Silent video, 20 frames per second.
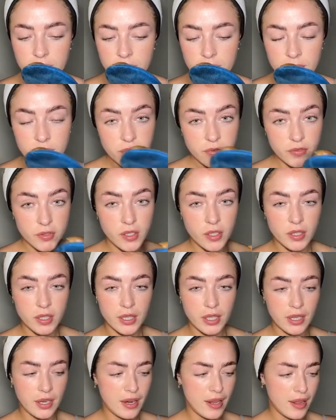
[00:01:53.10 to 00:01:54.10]
Fuck
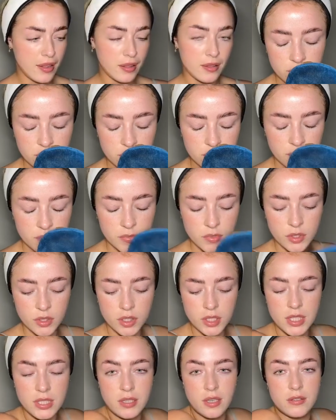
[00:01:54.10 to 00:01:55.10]
you now.
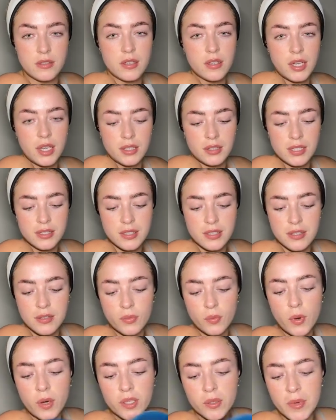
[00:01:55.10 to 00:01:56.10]
Jesus. Okay, this is
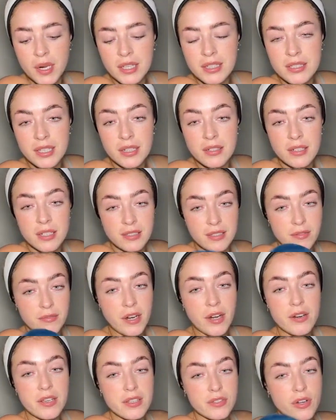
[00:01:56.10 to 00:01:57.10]
watermelon scent. It's a
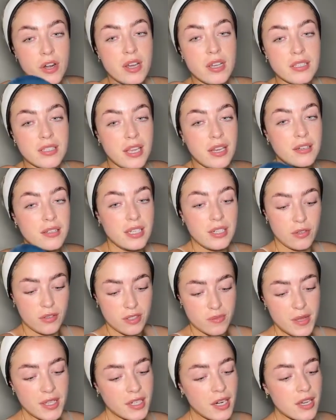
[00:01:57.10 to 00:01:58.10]
very strong scent. It does
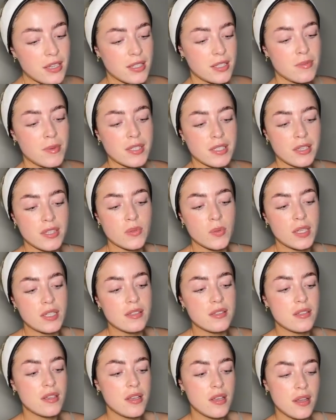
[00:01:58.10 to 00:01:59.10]
smell nice. It smells like
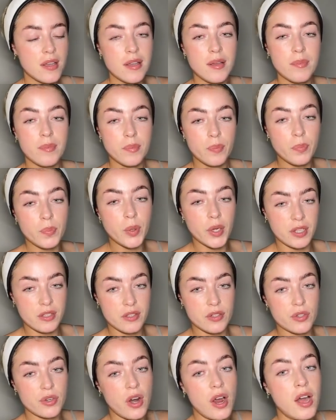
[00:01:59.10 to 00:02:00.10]
sweets, but it's
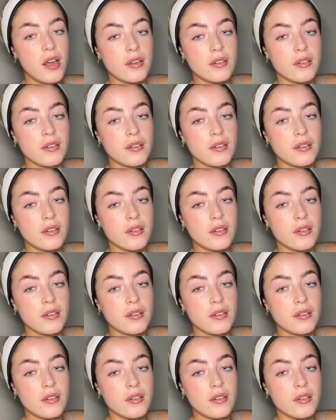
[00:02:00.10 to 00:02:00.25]
strong.